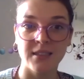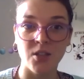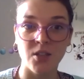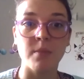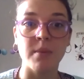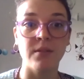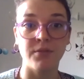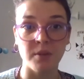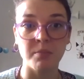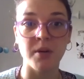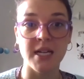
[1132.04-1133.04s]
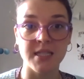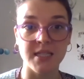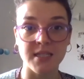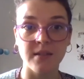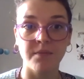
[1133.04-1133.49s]
carbon
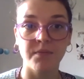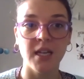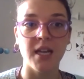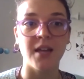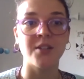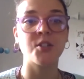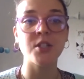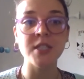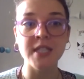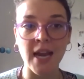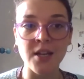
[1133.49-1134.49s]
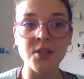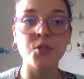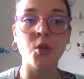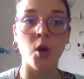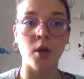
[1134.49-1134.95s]
footprints. And to just get a
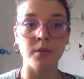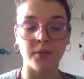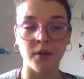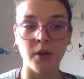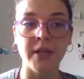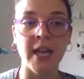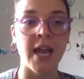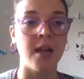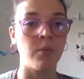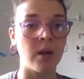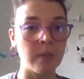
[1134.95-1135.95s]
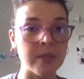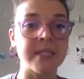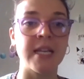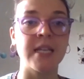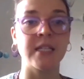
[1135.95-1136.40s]
scope for, okay, what
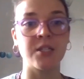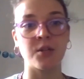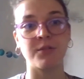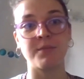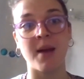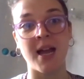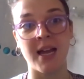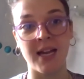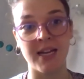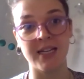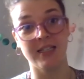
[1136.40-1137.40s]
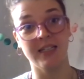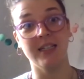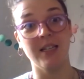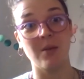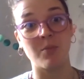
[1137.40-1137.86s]
percentage of my
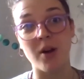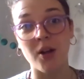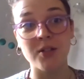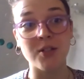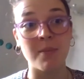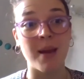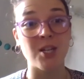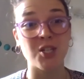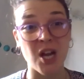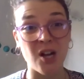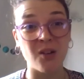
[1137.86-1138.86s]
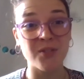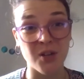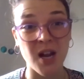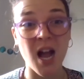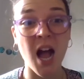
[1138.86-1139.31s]
products on my shelves
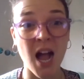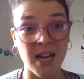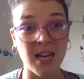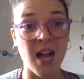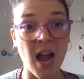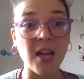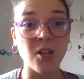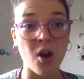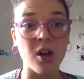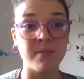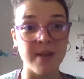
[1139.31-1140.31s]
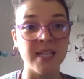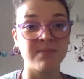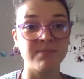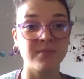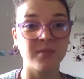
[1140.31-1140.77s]
are high carbon
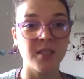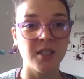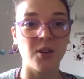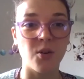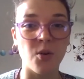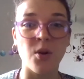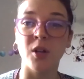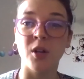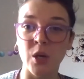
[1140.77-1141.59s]
or